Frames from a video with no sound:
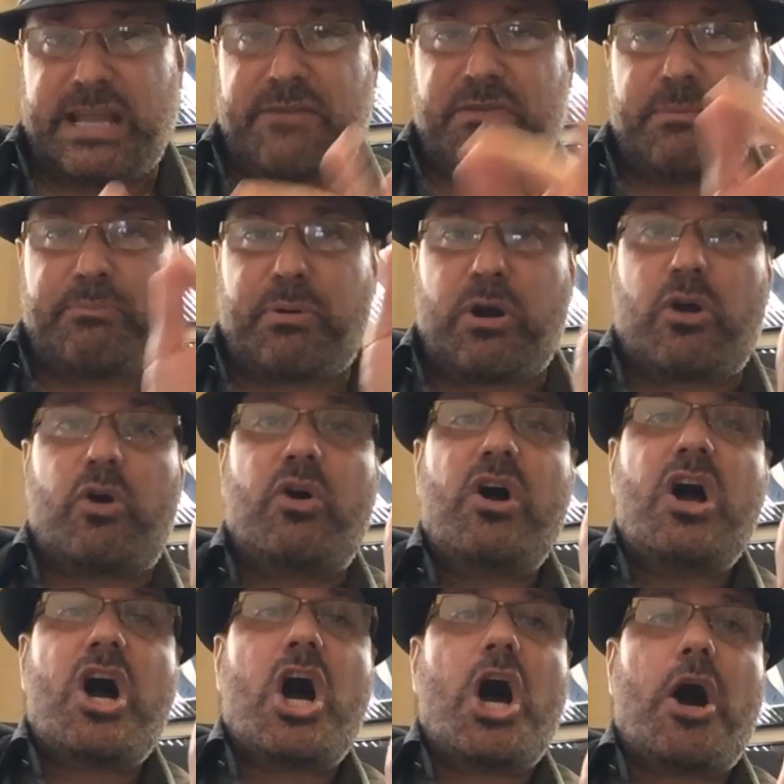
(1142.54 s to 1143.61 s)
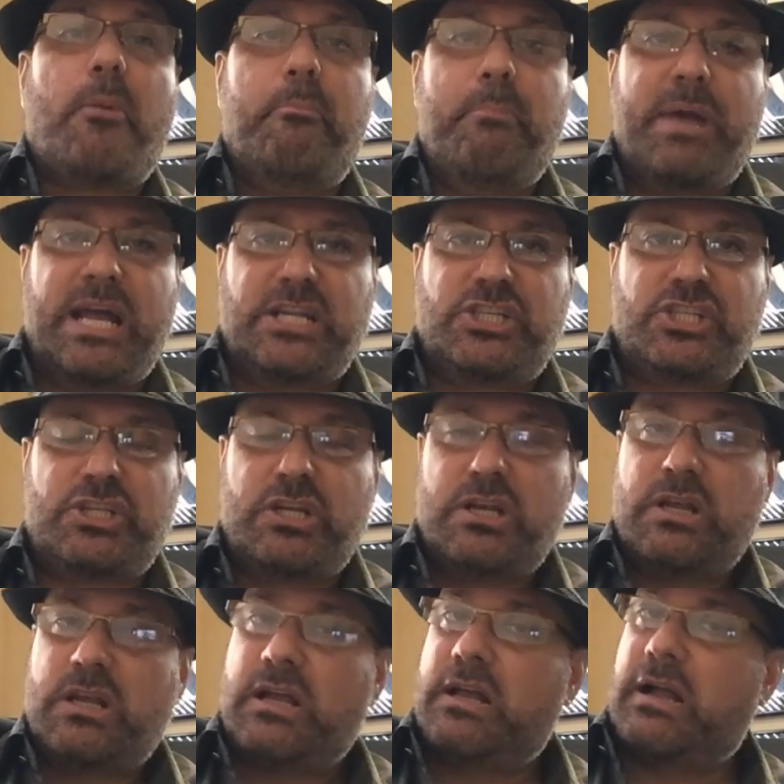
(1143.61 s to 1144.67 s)
Davey Pearl, a mensch.
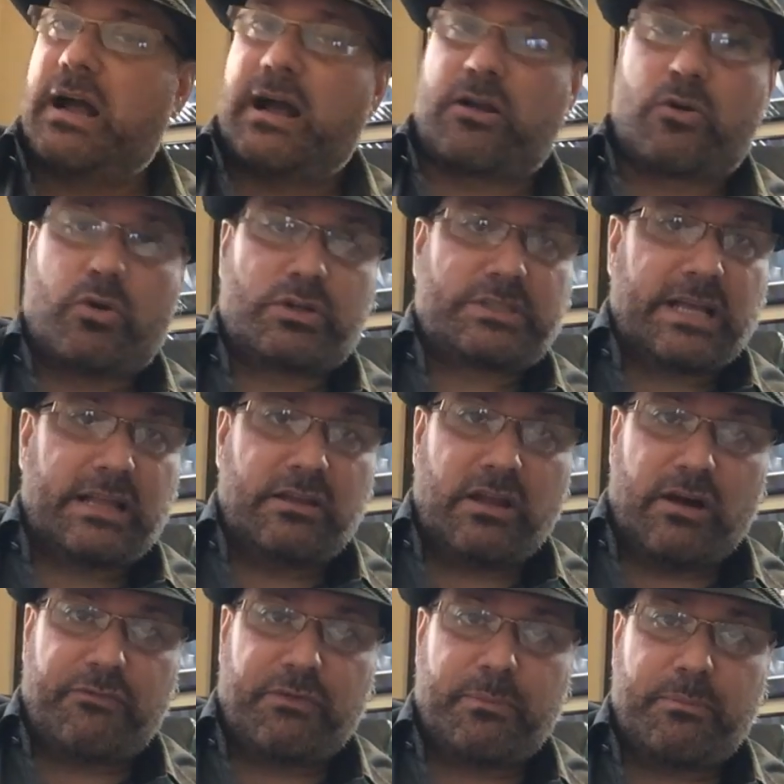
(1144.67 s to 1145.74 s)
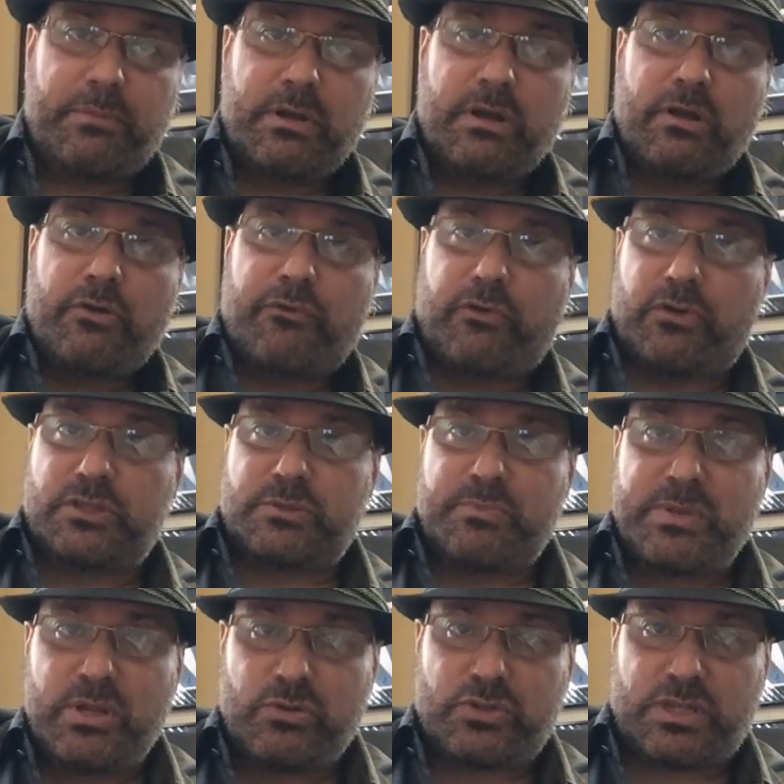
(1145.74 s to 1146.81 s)
Of course, I love him for his
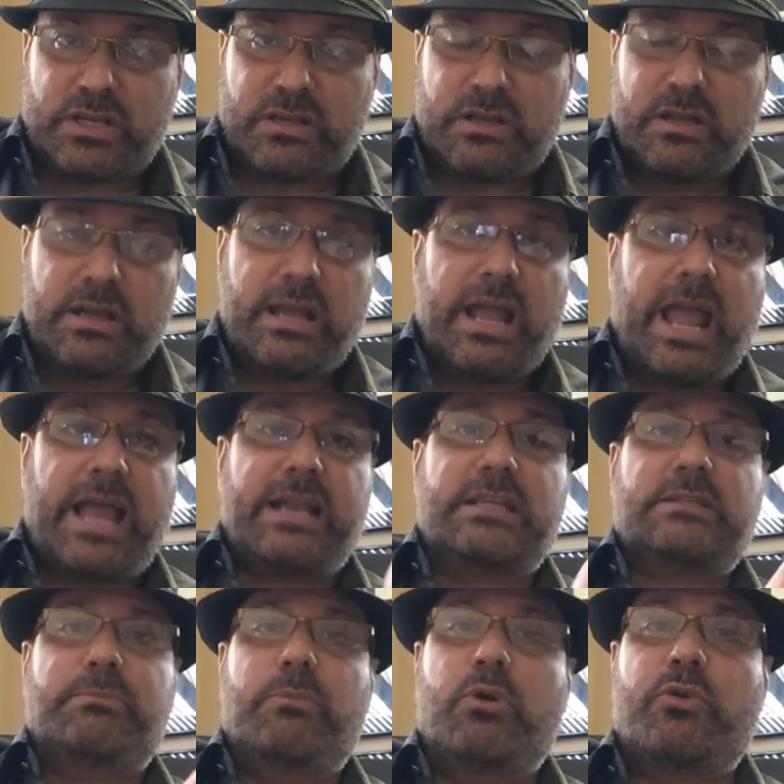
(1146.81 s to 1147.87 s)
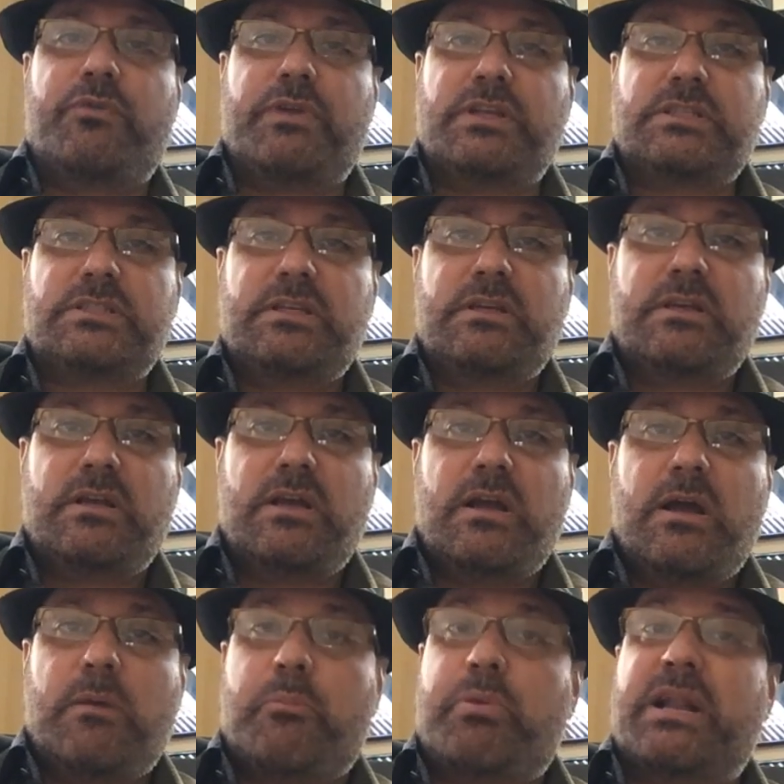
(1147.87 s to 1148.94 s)
music and his movies,
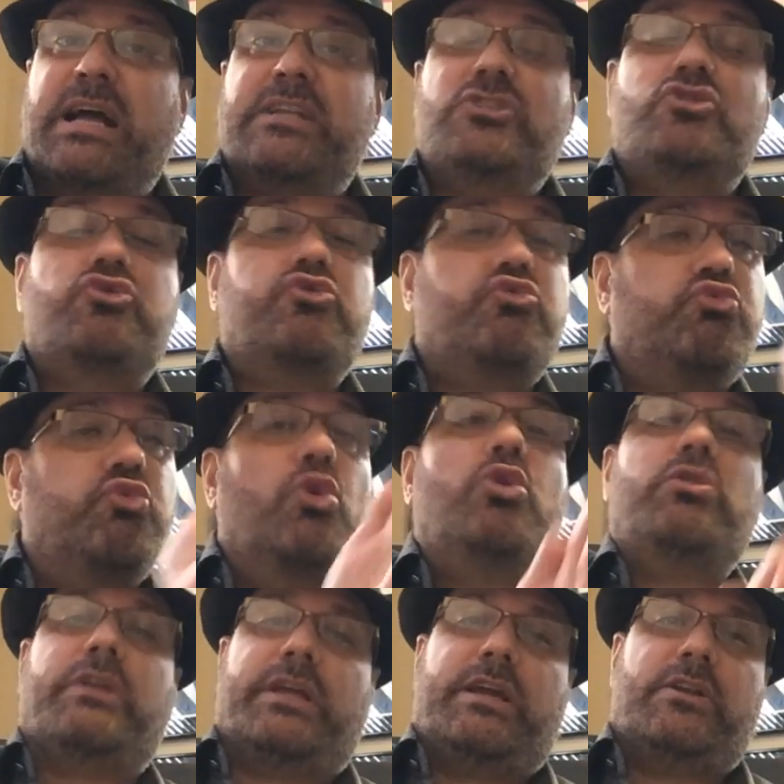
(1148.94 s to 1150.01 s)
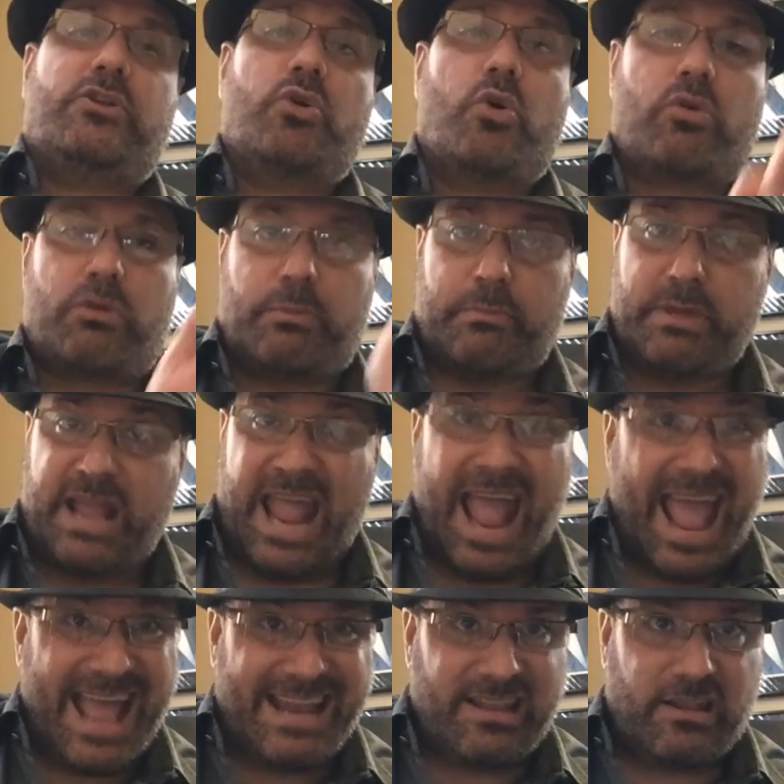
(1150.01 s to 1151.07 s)
but I truly adore him
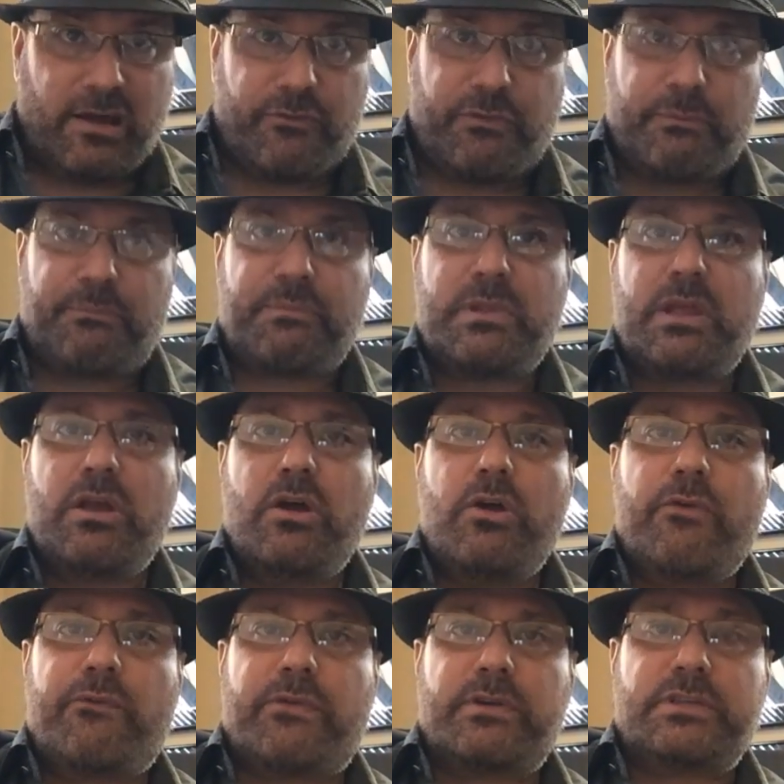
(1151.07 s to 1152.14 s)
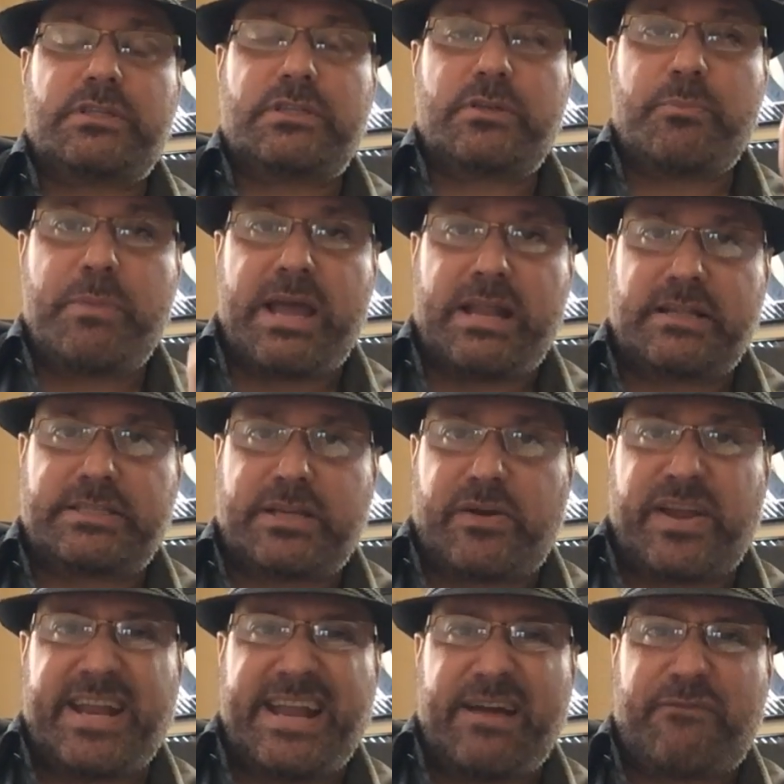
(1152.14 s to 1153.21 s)
and love him for his
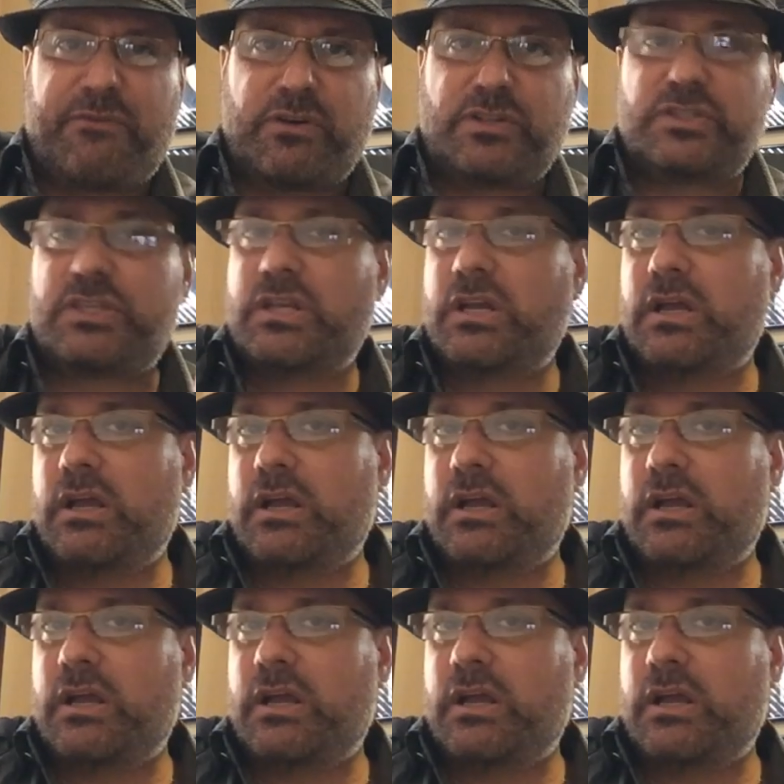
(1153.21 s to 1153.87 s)
humanitarian efforts